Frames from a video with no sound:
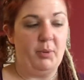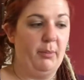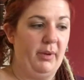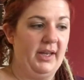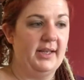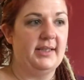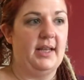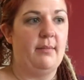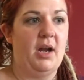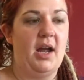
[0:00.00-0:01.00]
but because
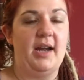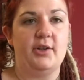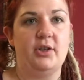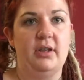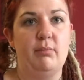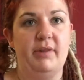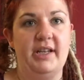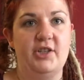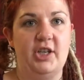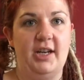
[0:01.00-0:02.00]
I'm not actually
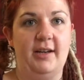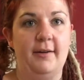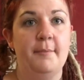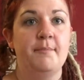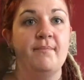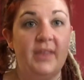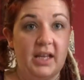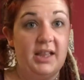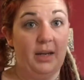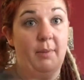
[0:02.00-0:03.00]
bleaching
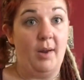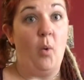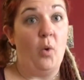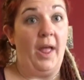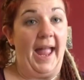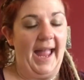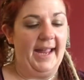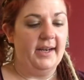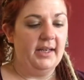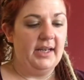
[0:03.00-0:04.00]
like my whole
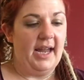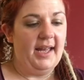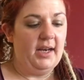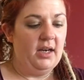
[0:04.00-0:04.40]
head yet,